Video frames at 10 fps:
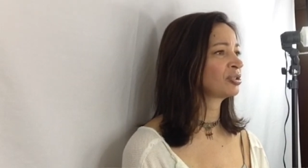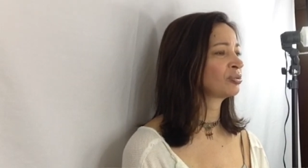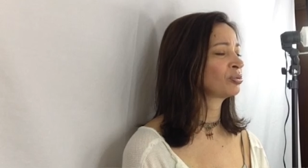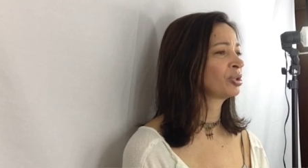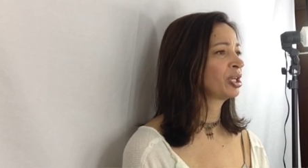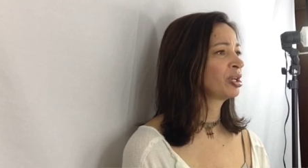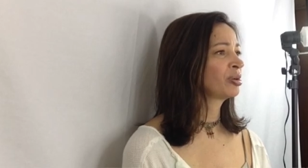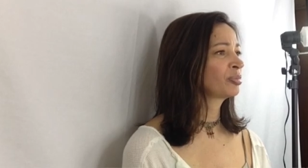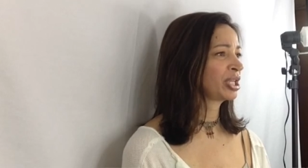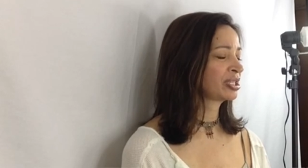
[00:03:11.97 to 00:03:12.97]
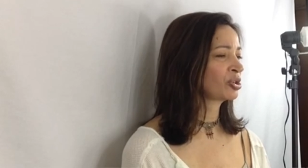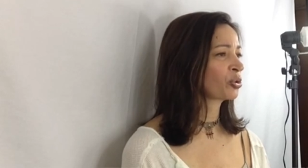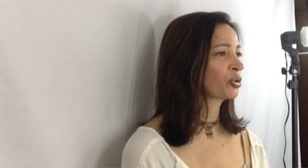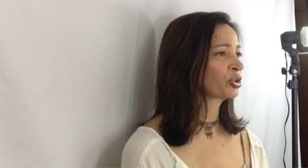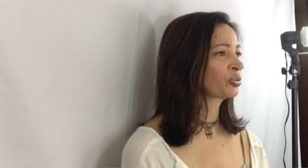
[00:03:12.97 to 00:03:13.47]
to place
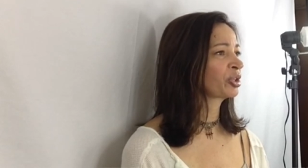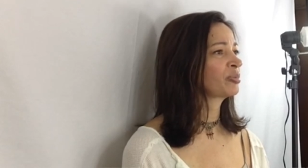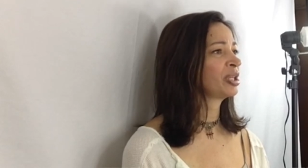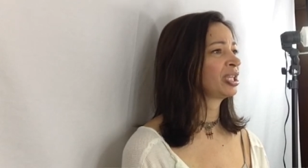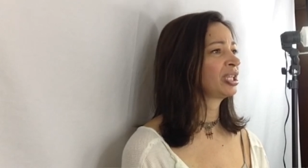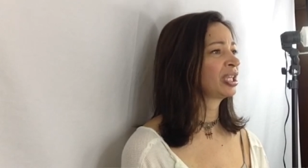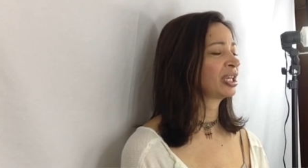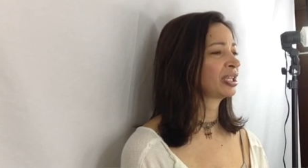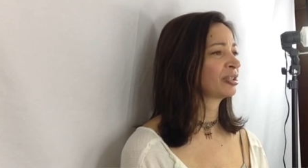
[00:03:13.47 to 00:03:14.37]
an order with me